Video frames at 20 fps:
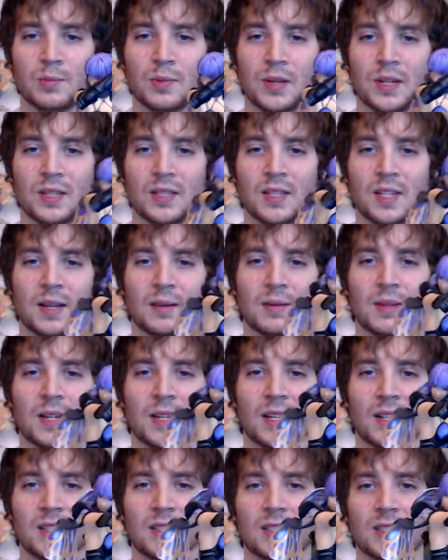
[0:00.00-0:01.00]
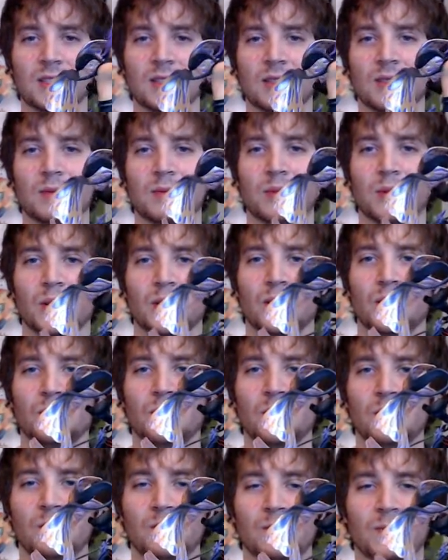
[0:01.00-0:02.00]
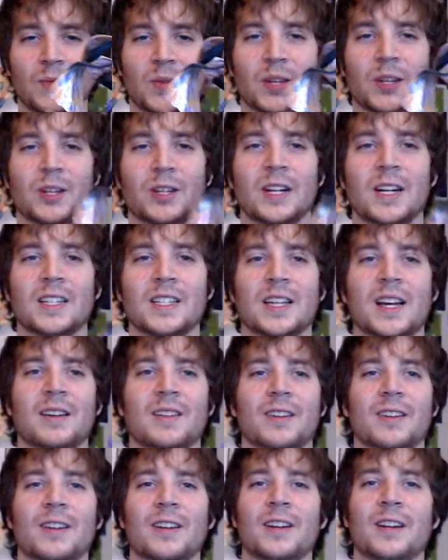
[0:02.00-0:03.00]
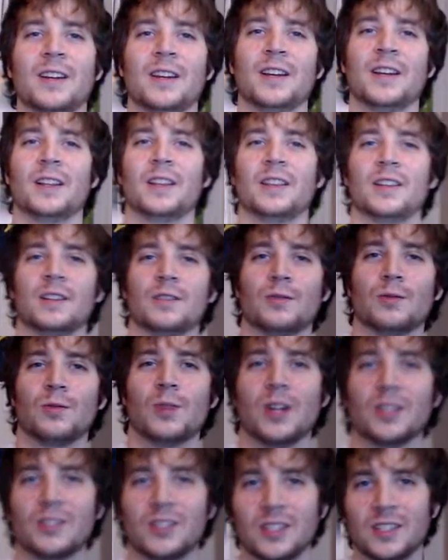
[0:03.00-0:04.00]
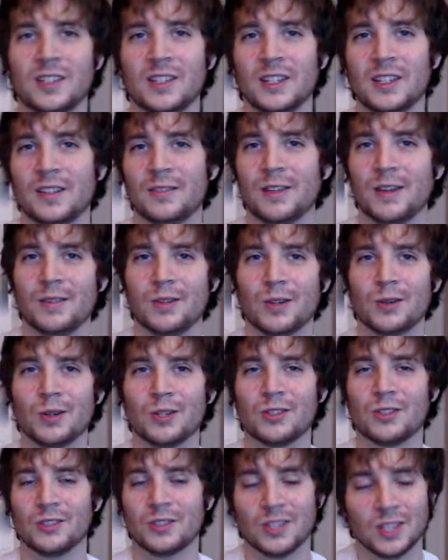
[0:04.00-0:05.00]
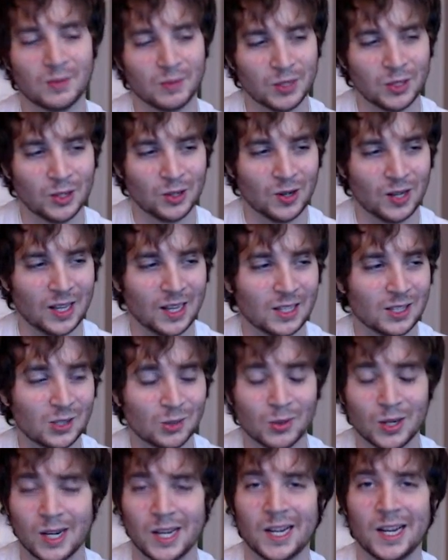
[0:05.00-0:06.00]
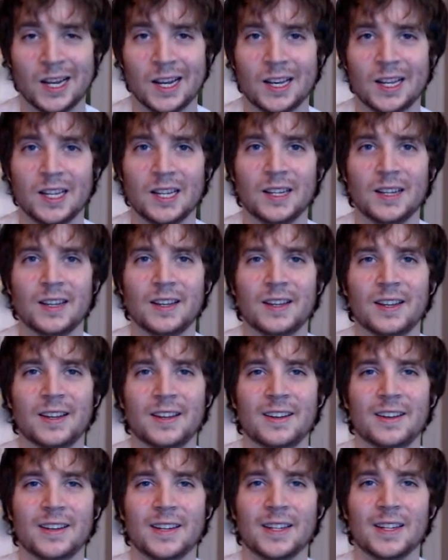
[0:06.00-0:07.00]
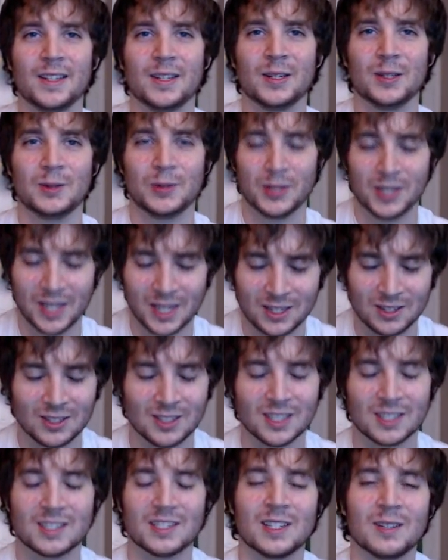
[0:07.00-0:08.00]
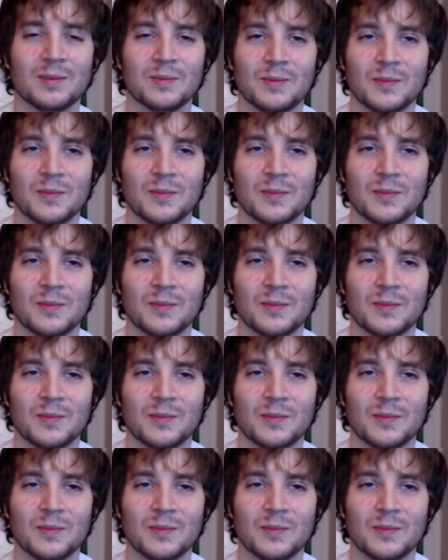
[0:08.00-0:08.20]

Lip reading: type cases. But anyway, there you guys have it. Thanks for watching. If you have any questions, let me know. I'll answer what I can. And we'll catch you next time.